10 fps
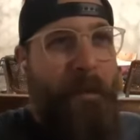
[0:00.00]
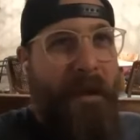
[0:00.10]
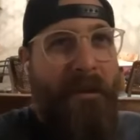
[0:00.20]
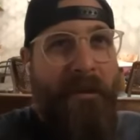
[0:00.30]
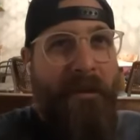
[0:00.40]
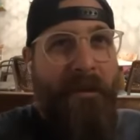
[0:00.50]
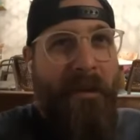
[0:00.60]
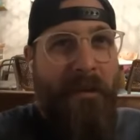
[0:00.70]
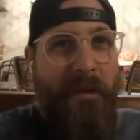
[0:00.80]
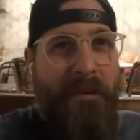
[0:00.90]

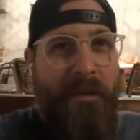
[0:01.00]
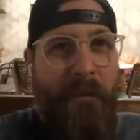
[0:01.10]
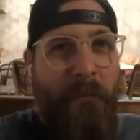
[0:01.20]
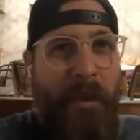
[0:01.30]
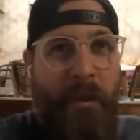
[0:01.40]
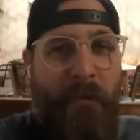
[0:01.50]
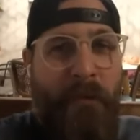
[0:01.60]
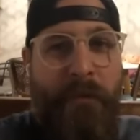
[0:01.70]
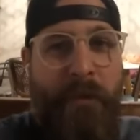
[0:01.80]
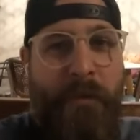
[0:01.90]
paleontology peer
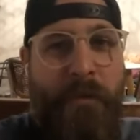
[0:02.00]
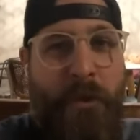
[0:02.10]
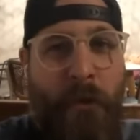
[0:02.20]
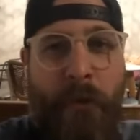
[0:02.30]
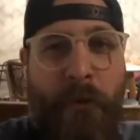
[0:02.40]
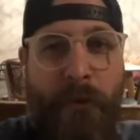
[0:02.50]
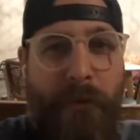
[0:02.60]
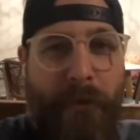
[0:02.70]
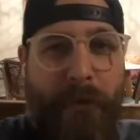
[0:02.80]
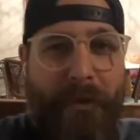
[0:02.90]
reviewed
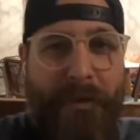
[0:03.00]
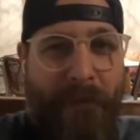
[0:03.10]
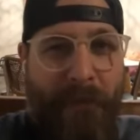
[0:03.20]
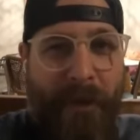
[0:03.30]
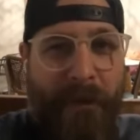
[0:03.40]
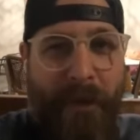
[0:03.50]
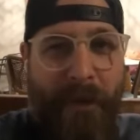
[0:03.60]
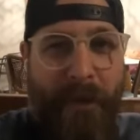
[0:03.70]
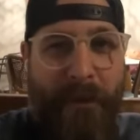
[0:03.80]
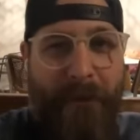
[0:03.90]
journal or something like
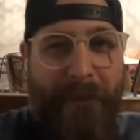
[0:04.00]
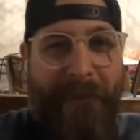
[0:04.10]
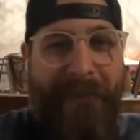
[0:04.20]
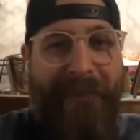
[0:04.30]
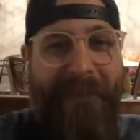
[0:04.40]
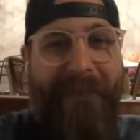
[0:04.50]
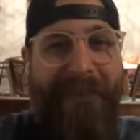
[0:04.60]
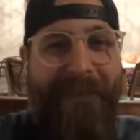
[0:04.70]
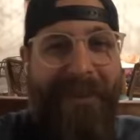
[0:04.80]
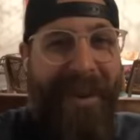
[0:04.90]
that
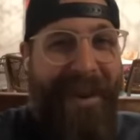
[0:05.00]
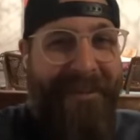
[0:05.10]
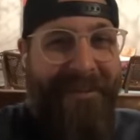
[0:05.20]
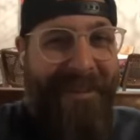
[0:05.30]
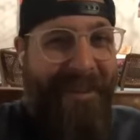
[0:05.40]
when I was a